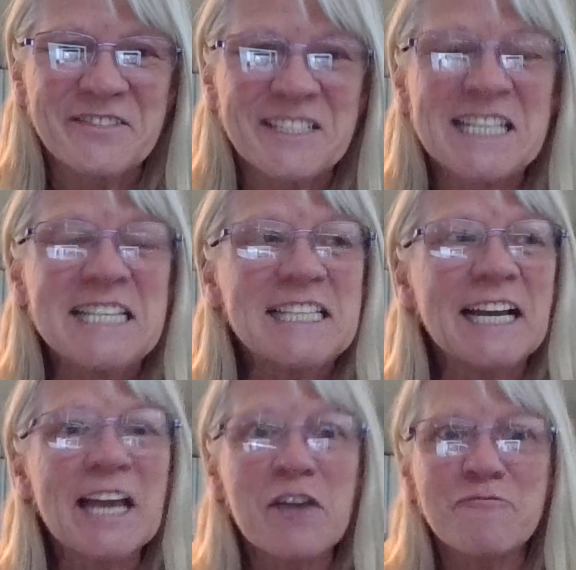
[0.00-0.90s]
since
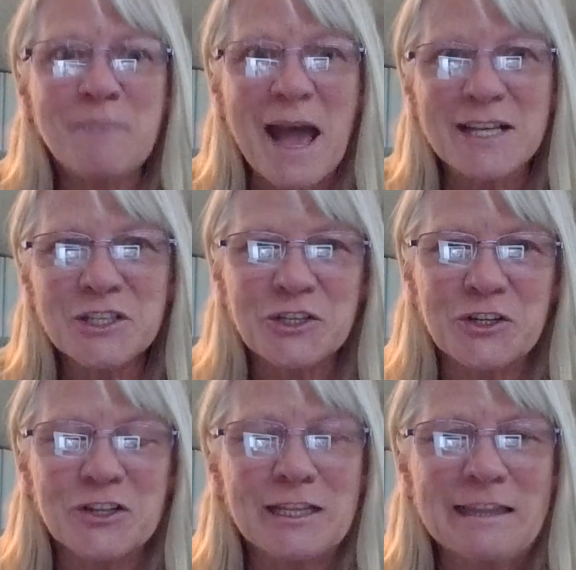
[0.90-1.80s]
I have
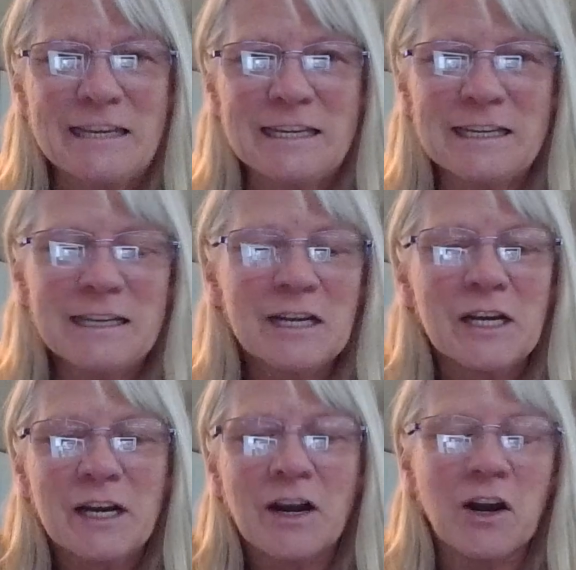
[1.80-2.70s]
mastered the
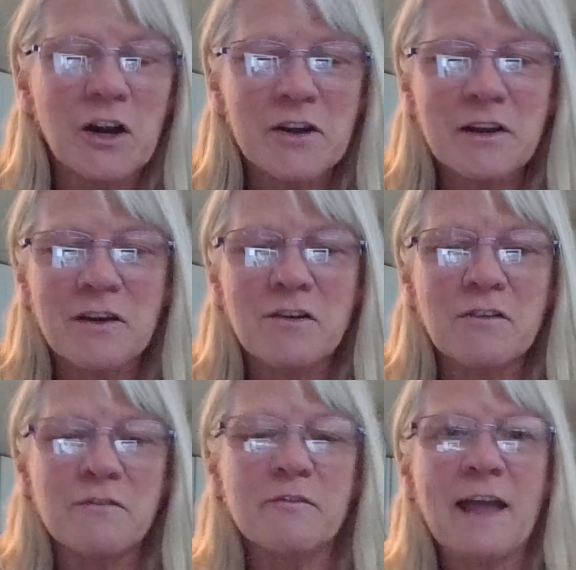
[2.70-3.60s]
art
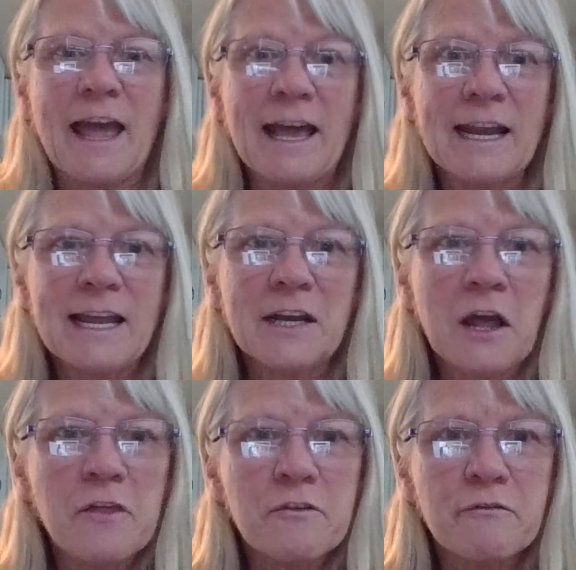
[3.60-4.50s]
of adding
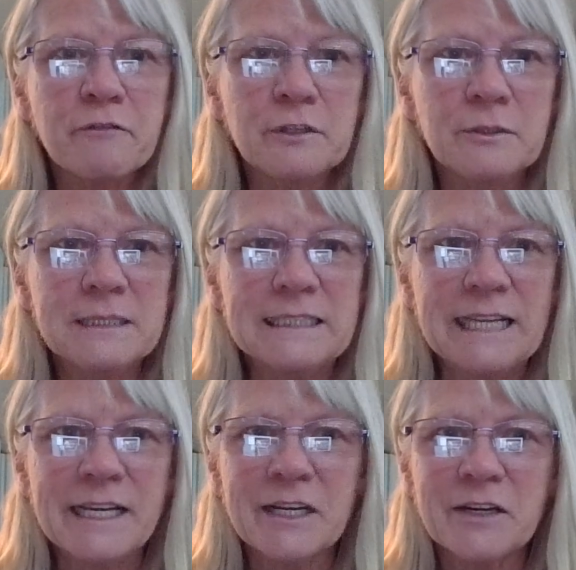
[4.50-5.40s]
another fluid
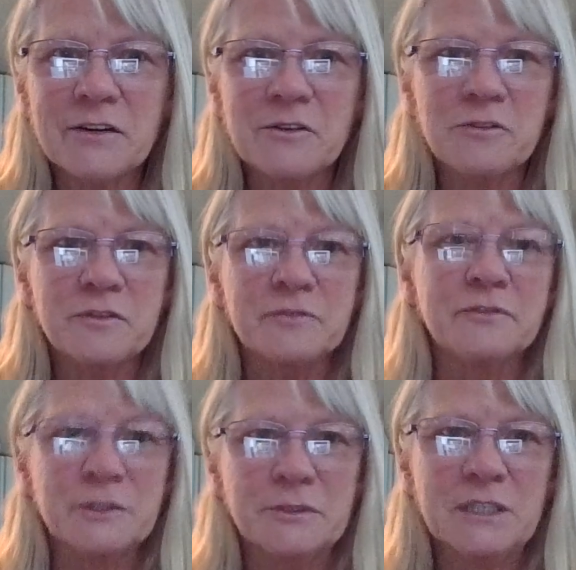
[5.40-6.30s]
layer over
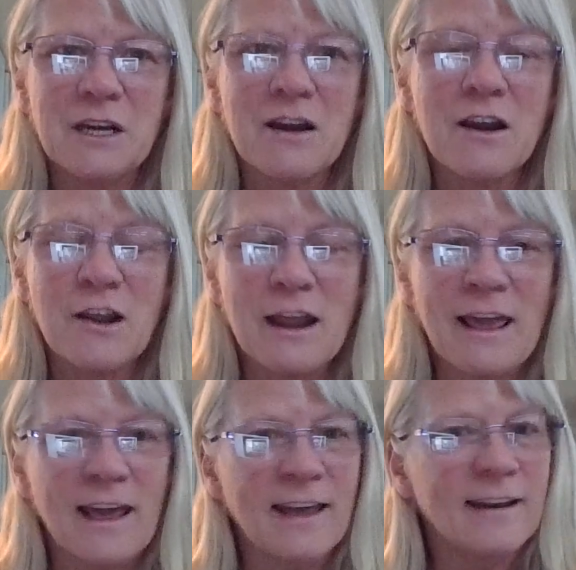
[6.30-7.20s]
fluid art
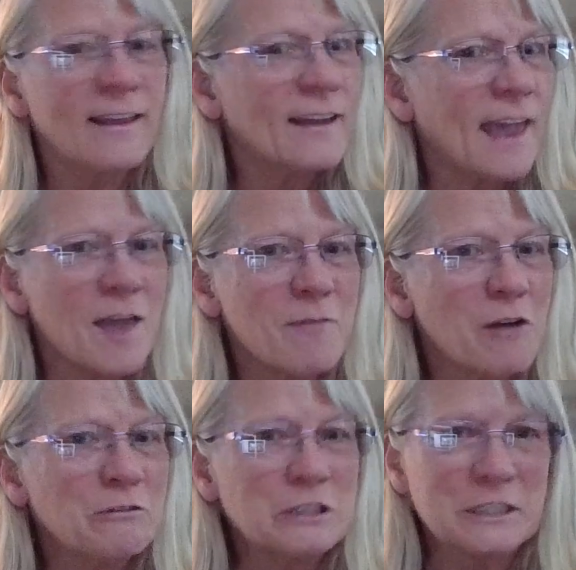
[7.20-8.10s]
and it came
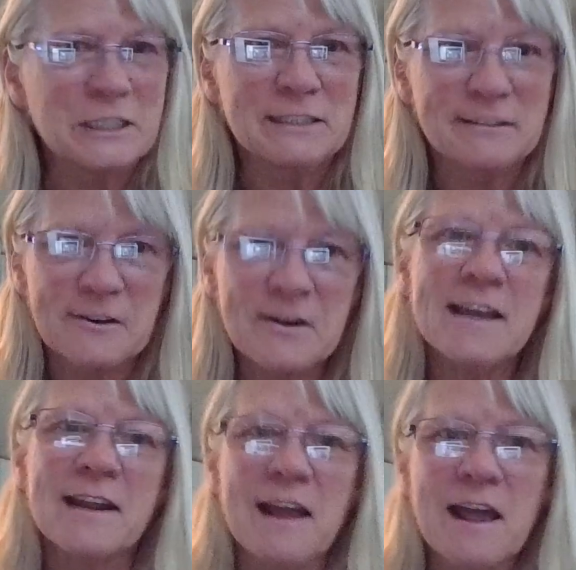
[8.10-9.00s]
out looking
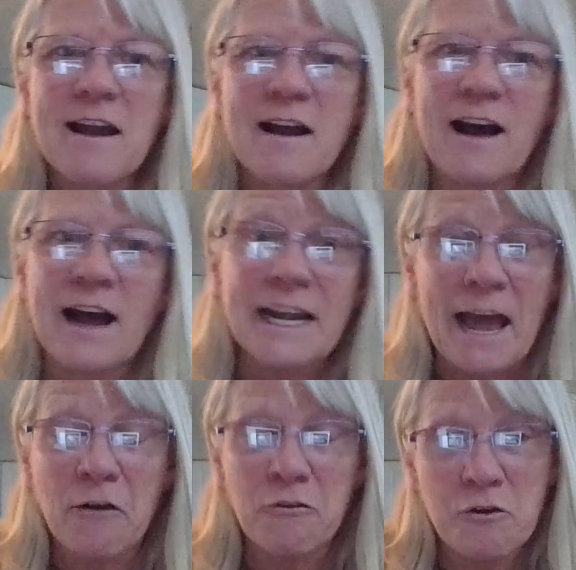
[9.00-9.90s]
great, I
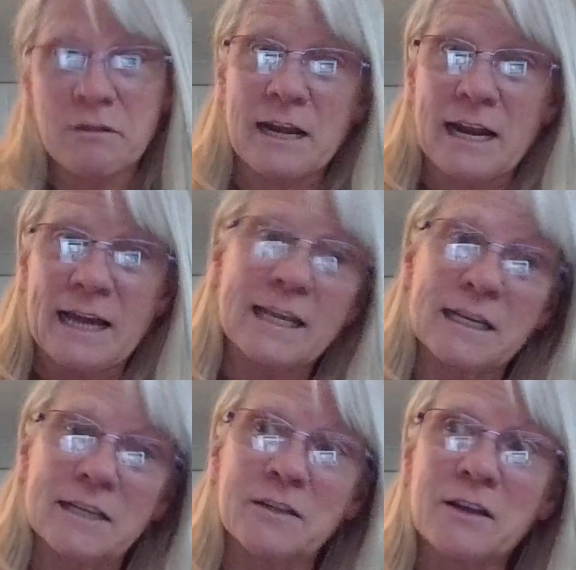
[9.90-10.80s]
now know that I
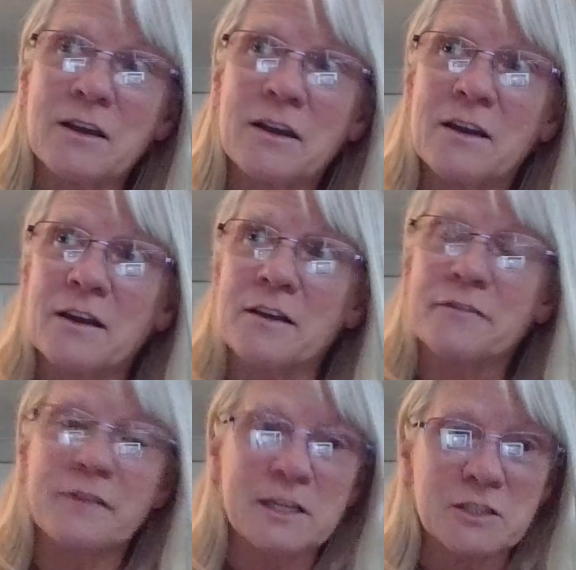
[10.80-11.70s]
can
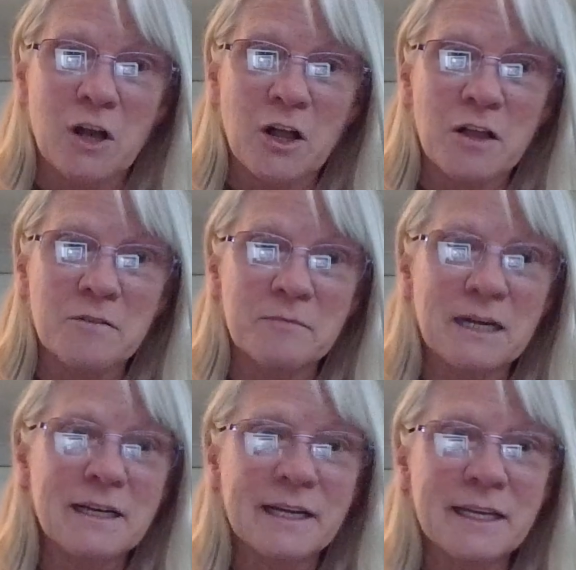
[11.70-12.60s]
fix all
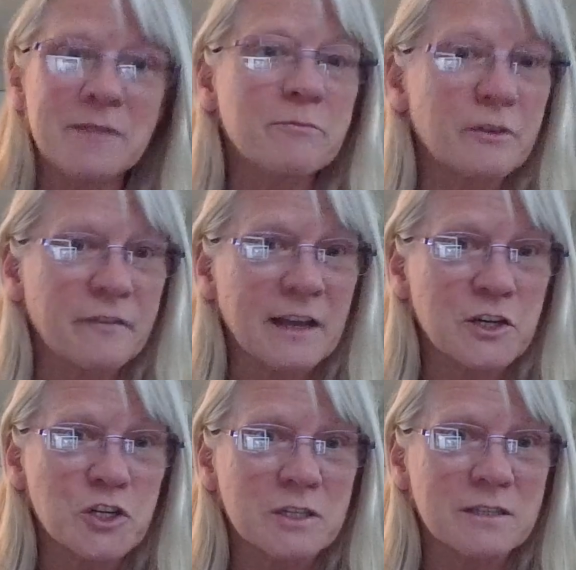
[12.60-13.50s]
my
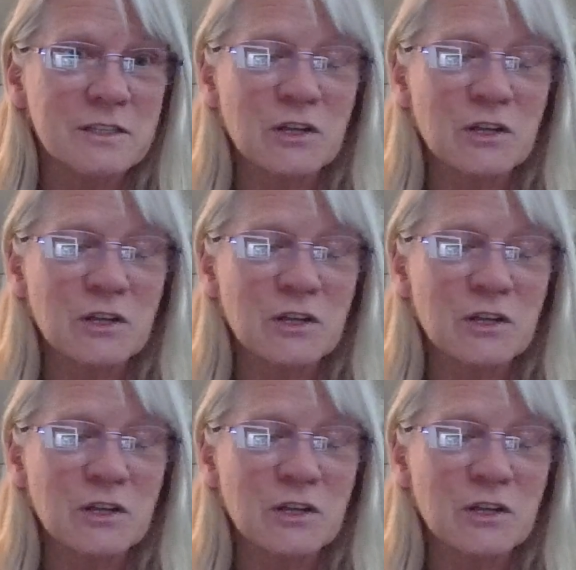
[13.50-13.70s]
imperfections